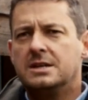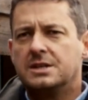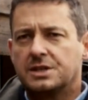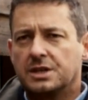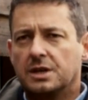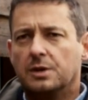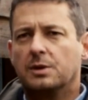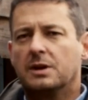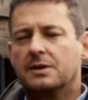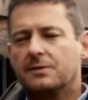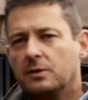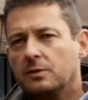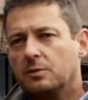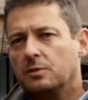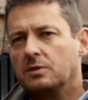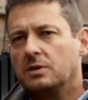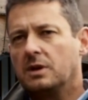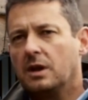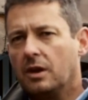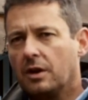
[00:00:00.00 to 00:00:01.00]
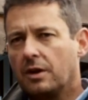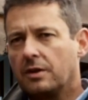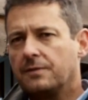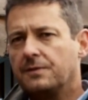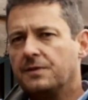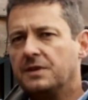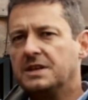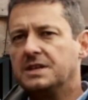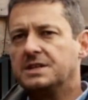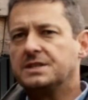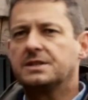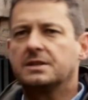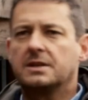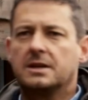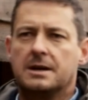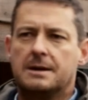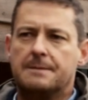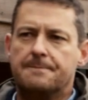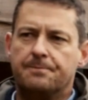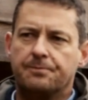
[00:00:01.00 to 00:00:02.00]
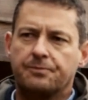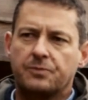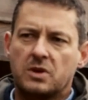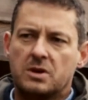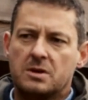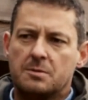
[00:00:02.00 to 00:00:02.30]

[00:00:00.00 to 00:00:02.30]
So we have a, a lot of these um,